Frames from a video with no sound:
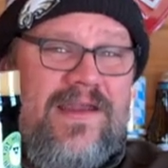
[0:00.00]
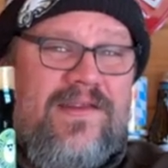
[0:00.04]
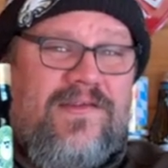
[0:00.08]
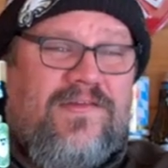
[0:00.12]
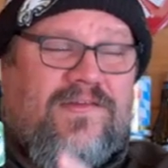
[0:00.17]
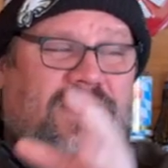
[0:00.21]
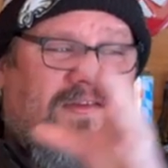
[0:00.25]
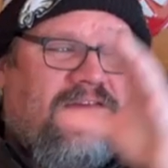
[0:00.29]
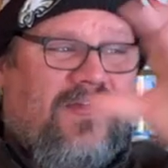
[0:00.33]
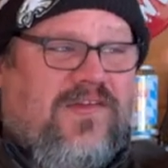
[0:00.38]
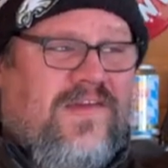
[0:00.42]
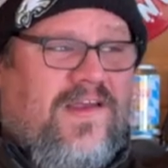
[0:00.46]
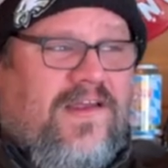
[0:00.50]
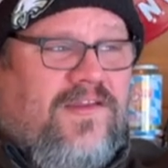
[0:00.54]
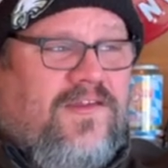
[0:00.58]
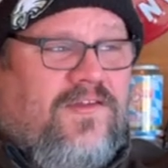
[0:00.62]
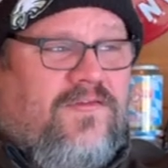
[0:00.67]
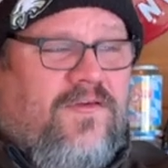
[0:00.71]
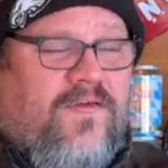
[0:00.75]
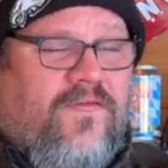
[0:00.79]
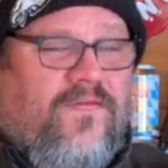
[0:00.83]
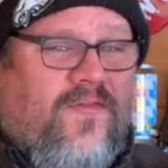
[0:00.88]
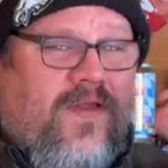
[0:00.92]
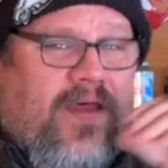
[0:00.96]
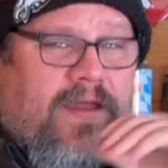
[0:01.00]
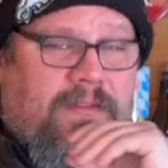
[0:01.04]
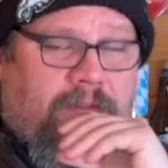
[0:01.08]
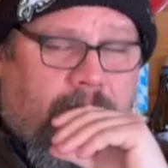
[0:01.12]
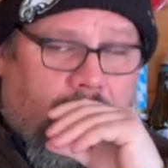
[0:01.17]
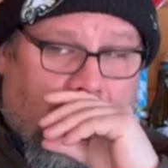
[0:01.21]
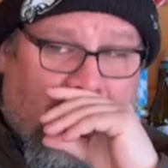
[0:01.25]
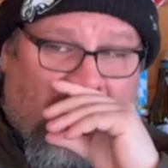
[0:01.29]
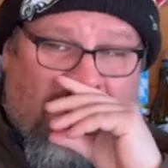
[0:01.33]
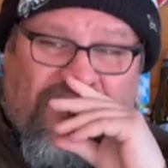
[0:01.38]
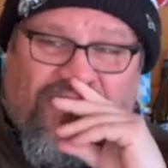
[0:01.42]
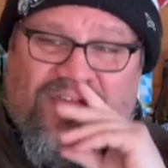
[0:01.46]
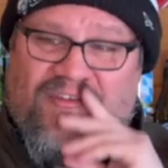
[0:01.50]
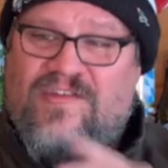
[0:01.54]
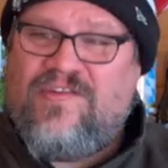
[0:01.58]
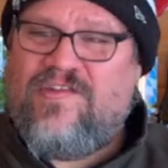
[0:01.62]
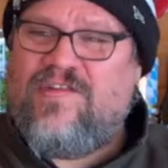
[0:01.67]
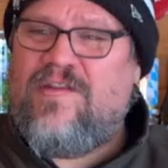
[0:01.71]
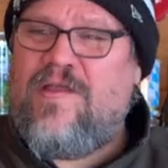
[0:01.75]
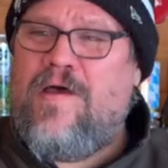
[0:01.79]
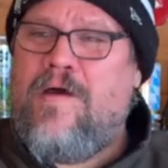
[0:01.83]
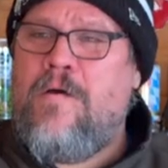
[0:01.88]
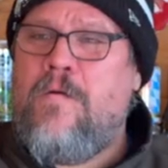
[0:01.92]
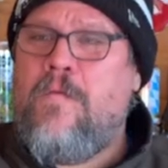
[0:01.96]
because the sun's reflecting off the
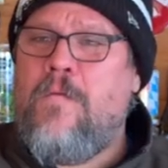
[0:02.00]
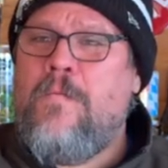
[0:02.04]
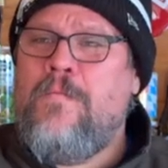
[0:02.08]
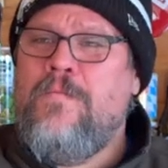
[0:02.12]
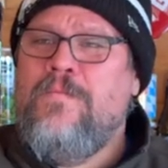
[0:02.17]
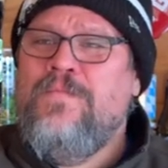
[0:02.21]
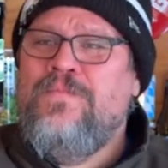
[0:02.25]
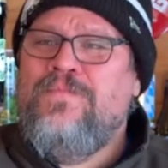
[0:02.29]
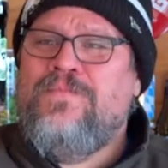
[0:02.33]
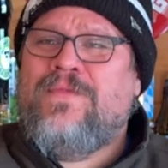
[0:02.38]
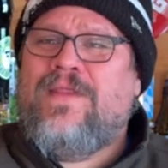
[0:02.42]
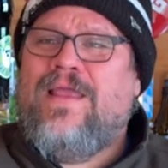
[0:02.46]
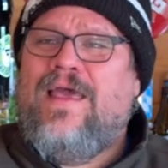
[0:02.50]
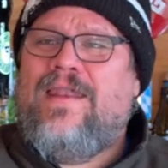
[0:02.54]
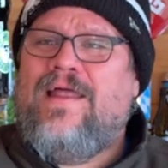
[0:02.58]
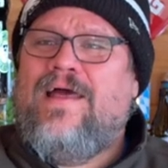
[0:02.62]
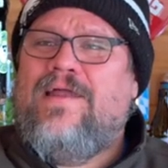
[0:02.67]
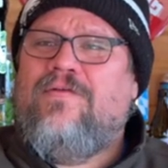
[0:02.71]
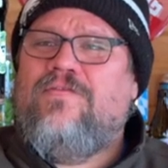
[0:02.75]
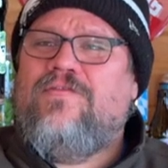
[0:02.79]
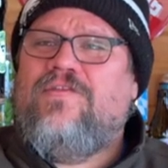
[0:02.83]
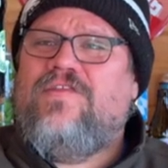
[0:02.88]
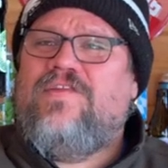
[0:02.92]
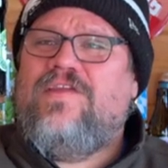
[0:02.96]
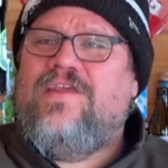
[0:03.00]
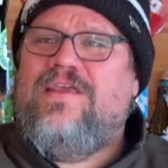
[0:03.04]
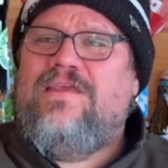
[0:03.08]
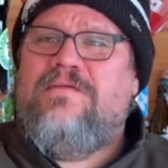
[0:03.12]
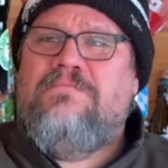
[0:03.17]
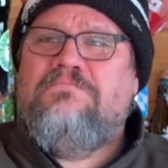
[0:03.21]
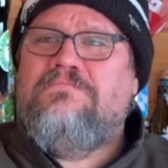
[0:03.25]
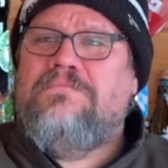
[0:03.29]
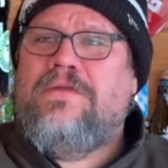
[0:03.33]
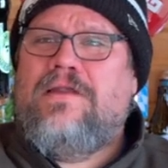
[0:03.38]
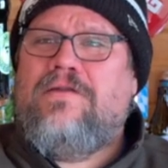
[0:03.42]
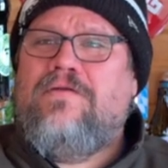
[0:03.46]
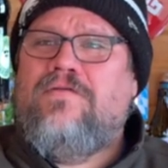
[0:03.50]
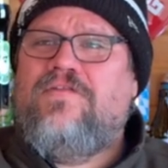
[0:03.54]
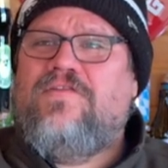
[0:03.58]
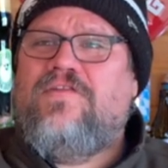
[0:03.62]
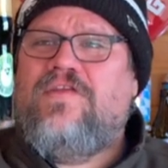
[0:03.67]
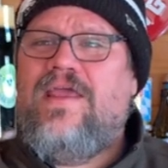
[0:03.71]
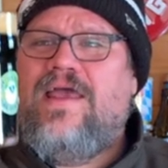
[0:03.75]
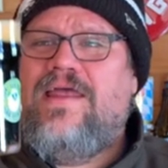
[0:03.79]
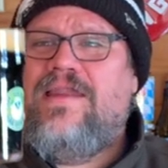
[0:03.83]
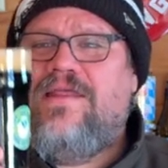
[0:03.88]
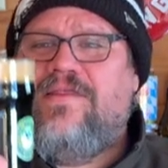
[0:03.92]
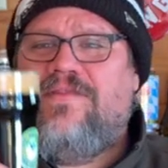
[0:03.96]
snow, and I don't see, I don't
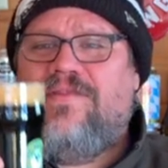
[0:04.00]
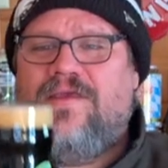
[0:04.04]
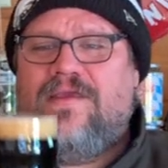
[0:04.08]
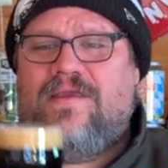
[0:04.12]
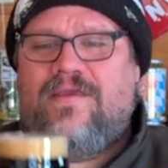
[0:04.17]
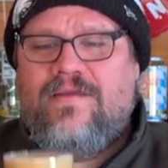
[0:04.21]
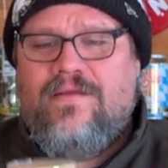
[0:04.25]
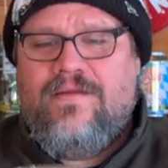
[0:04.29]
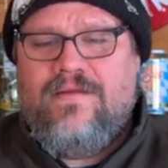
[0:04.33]
see anything.